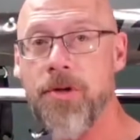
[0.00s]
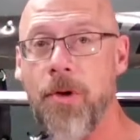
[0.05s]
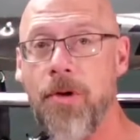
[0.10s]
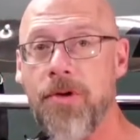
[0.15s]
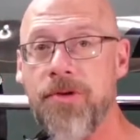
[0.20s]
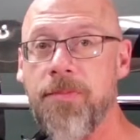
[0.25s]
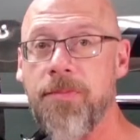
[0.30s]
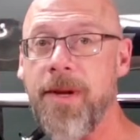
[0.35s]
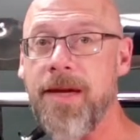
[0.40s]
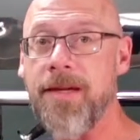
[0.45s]

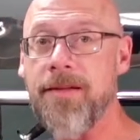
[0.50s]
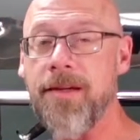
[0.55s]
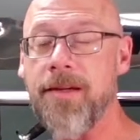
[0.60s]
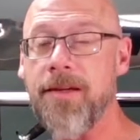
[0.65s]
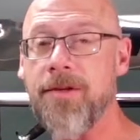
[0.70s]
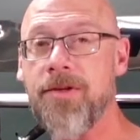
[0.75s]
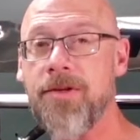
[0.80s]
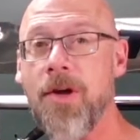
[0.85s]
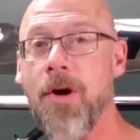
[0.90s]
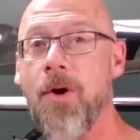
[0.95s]
hole
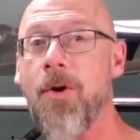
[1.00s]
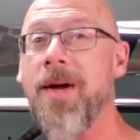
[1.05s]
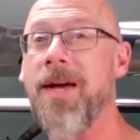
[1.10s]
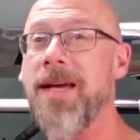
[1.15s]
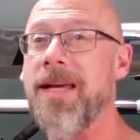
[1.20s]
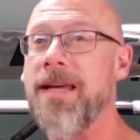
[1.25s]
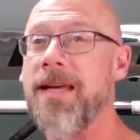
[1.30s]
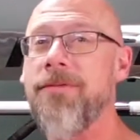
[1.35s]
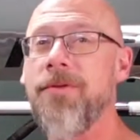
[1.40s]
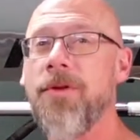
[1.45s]
spacing. So
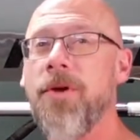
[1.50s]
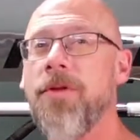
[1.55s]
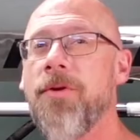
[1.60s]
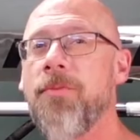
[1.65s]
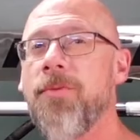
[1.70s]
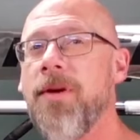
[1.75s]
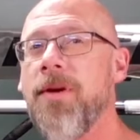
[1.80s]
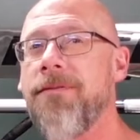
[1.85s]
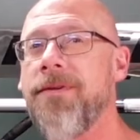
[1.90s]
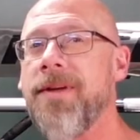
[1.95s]
even though the
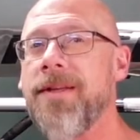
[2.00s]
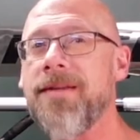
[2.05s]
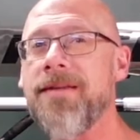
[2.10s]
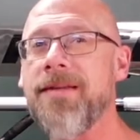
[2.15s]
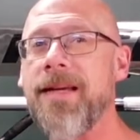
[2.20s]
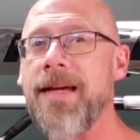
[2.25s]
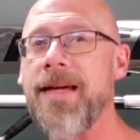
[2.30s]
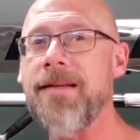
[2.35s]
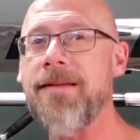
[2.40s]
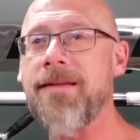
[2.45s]
RitFit
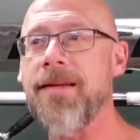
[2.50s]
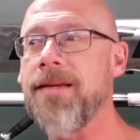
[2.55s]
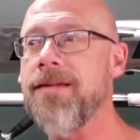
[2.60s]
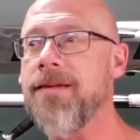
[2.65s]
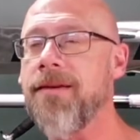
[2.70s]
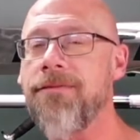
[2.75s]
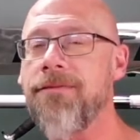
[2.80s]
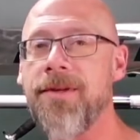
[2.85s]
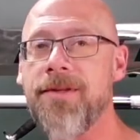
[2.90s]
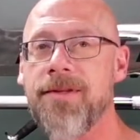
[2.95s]
site says
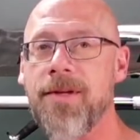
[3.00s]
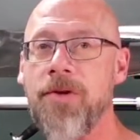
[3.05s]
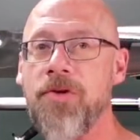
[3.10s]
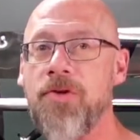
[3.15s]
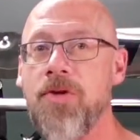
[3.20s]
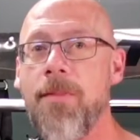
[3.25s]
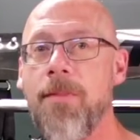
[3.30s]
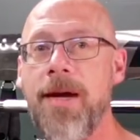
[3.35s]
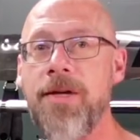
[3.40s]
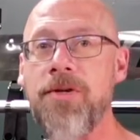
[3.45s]
it fits on
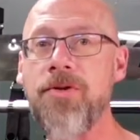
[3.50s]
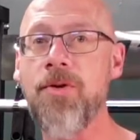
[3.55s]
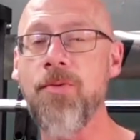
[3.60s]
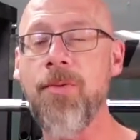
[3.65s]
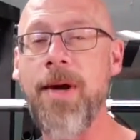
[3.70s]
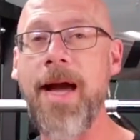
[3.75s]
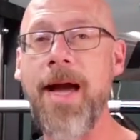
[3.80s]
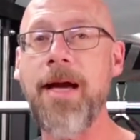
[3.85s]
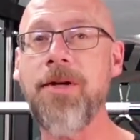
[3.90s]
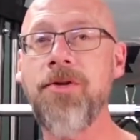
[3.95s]
2x2
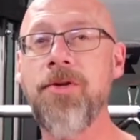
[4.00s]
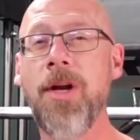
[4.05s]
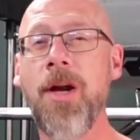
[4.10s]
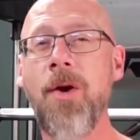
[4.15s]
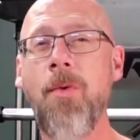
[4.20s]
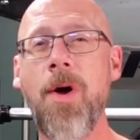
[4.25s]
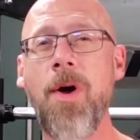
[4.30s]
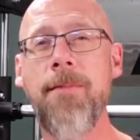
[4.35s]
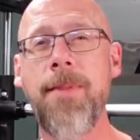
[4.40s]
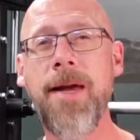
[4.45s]
racks, you're going
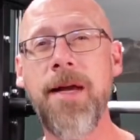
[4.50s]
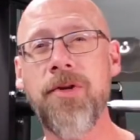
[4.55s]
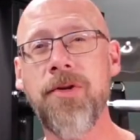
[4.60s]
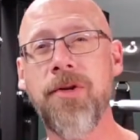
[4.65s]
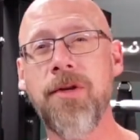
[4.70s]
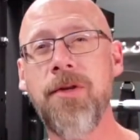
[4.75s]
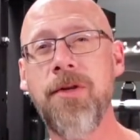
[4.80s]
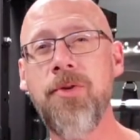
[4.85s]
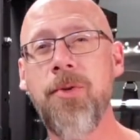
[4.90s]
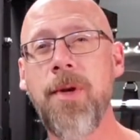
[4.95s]
to want to make
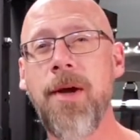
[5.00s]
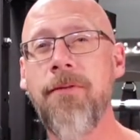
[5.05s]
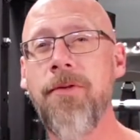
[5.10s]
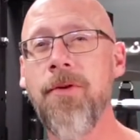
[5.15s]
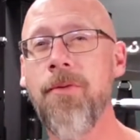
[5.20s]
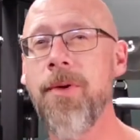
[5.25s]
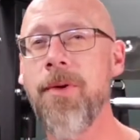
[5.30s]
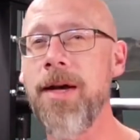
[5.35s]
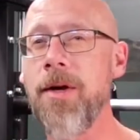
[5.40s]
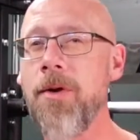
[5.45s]
sure that you have
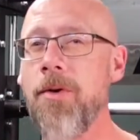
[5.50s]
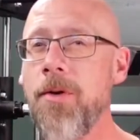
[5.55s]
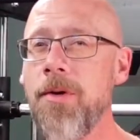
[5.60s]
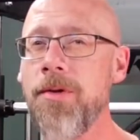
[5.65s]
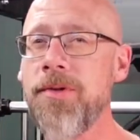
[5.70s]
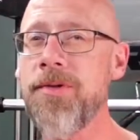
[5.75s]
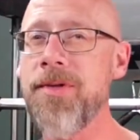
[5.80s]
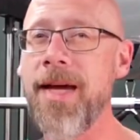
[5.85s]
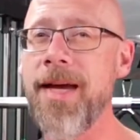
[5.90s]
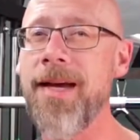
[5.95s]
the right
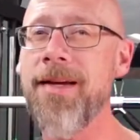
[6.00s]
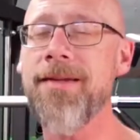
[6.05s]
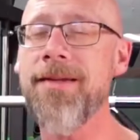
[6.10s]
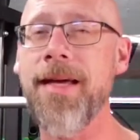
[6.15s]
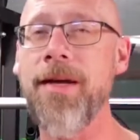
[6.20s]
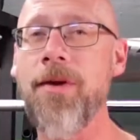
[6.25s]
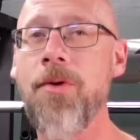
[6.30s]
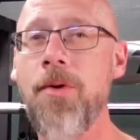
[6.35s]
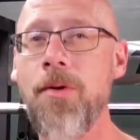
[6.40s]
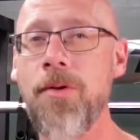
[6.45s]
hole size
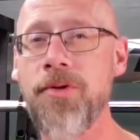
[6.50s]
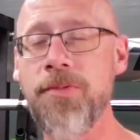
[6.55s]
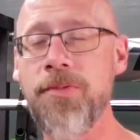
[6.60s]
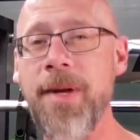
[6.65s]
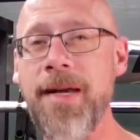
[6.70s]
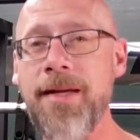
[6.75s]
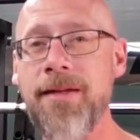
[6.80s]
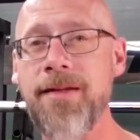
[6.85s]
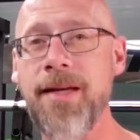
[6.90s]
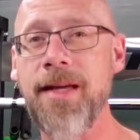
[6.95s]
and hole
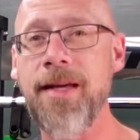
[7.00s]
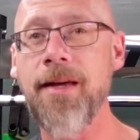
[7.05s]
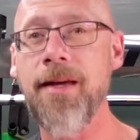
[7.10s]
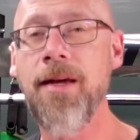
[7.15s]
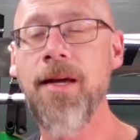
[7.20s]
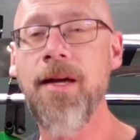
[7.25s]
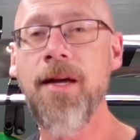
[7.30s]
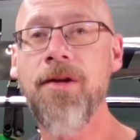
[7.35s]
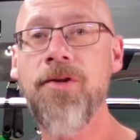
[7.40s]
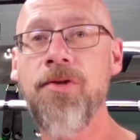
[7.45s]
spacing
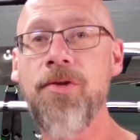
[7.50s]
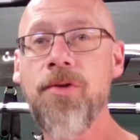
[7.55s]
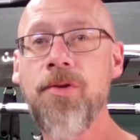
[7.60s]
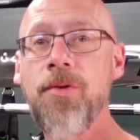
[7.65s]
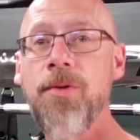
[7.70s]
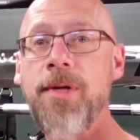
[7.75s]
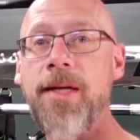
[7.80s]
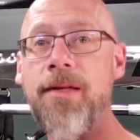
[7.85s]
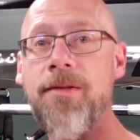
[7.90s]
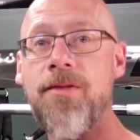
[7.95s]

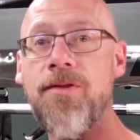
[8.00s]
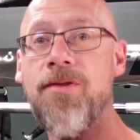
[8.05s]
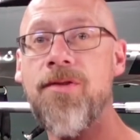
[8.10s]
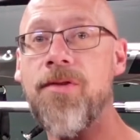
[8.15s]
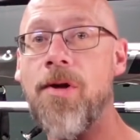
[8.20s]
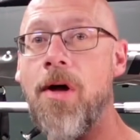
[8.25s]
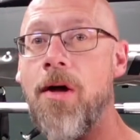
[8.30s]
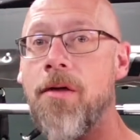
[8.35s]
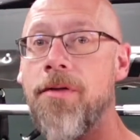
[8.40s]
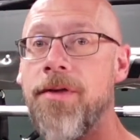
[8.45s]
to
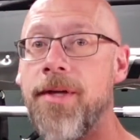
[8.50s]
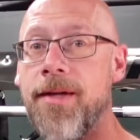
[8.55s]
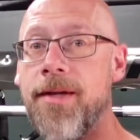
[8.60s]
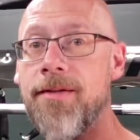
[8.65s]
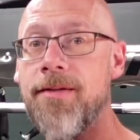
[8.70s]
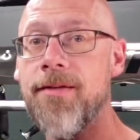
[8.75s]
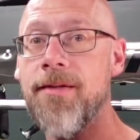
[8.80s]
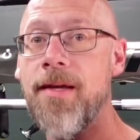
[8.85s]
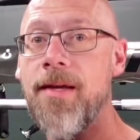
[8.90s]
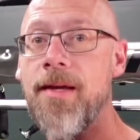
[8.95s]
install
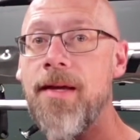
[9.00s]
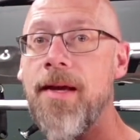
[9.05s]
this.